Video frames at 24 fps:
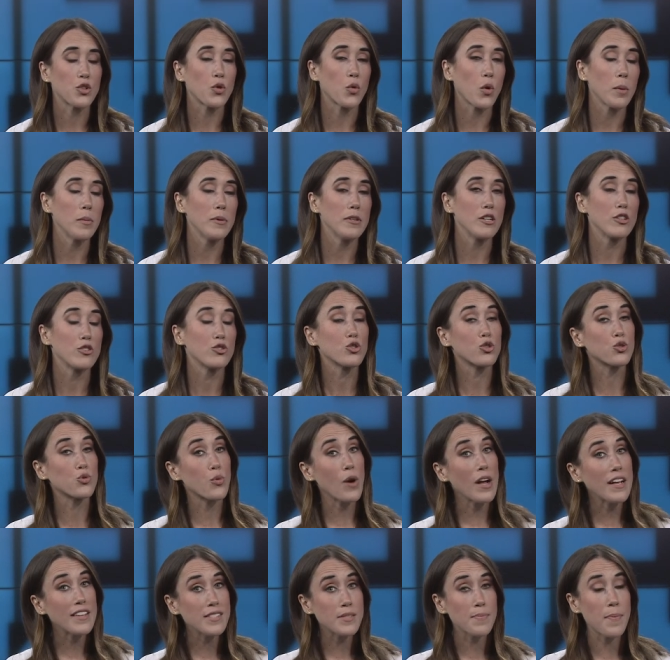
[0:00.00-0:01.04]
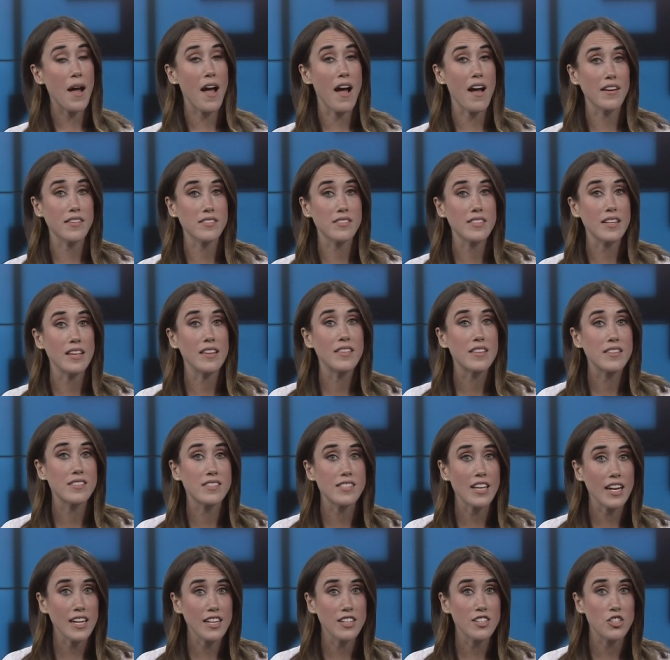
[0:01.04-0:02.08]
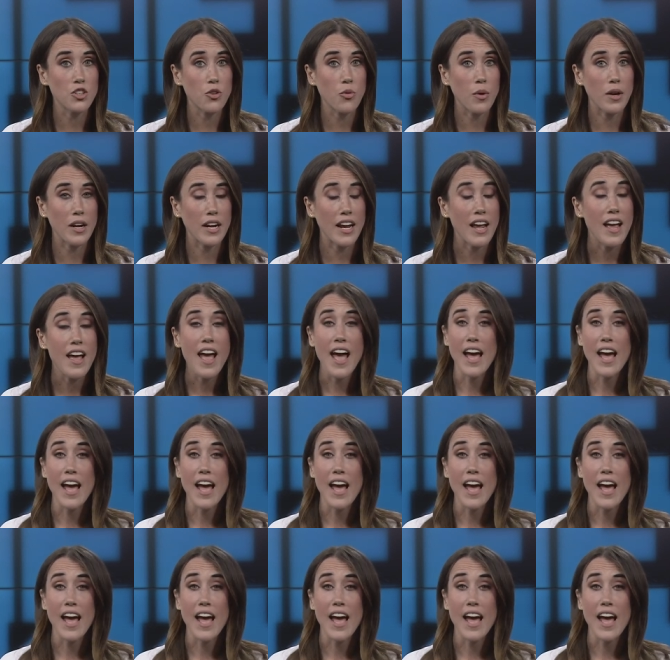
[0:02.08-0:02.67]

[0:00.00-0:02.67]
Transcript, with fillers: criminal trespass in the second degree.